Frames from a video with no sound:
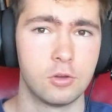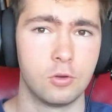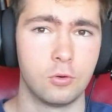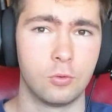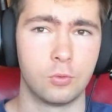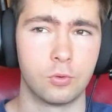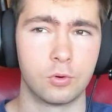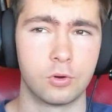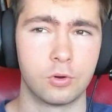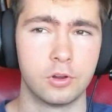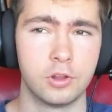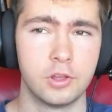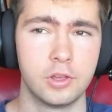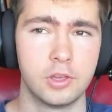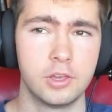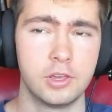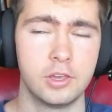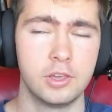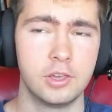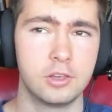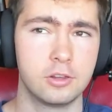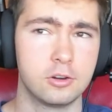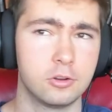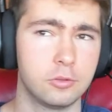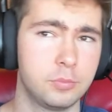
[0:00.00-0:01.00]
or
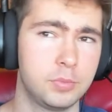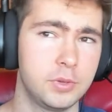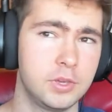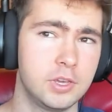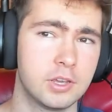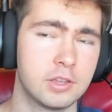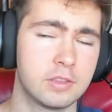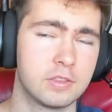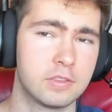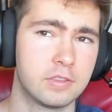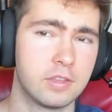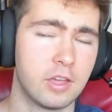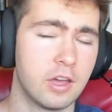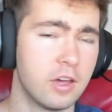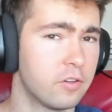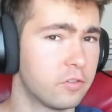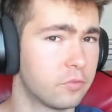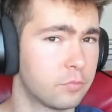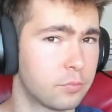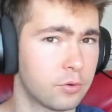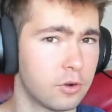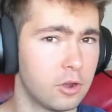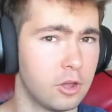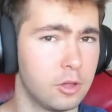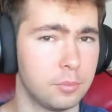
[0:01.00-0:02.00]
it'll be a tough
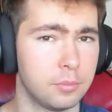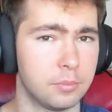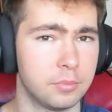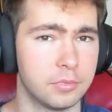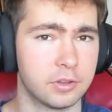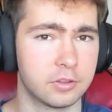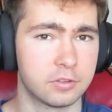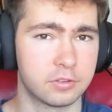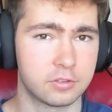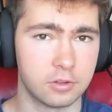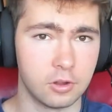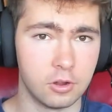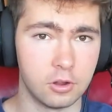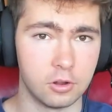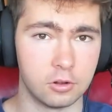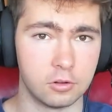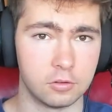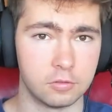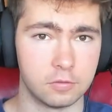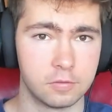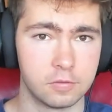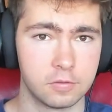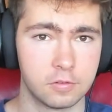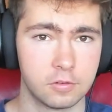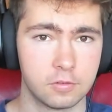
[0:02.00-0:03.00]
problem to
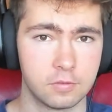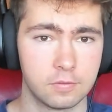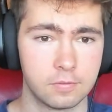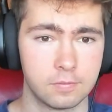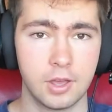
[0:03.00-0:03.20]
solve.